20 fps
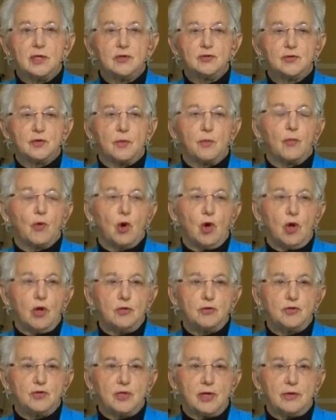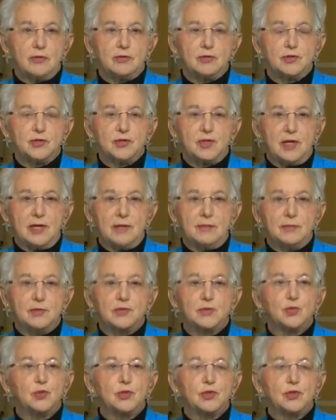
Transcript: Those are broad general statements